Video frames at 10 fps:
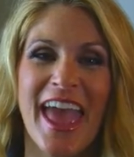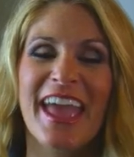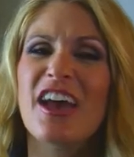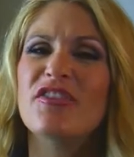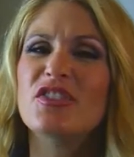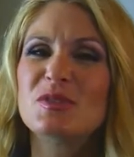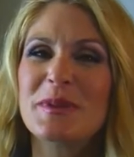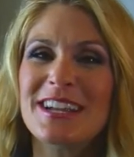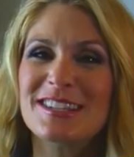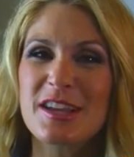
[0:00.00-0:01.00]
Hey, have you
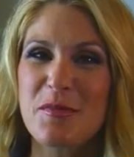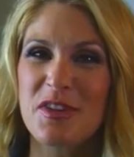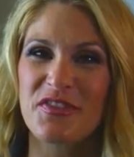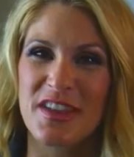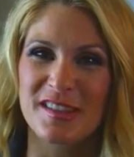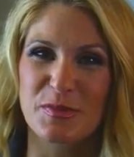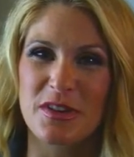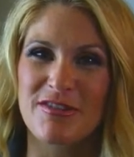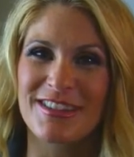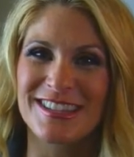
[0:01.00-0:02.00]
spent any time on
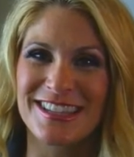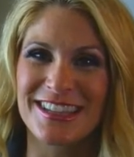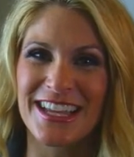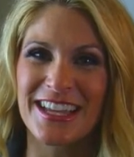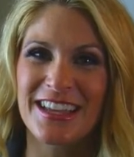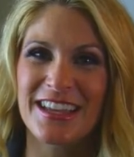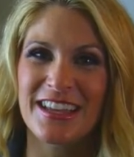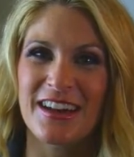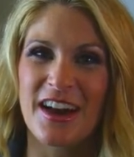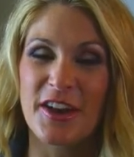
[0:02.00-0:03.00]
Facebook recently
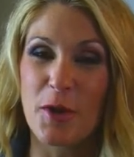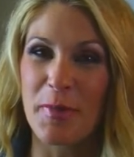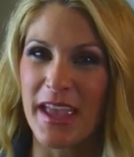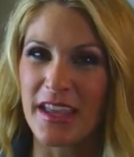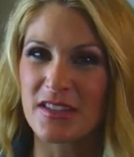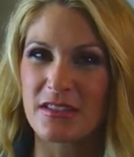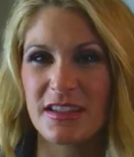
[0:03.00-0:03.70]
on our page?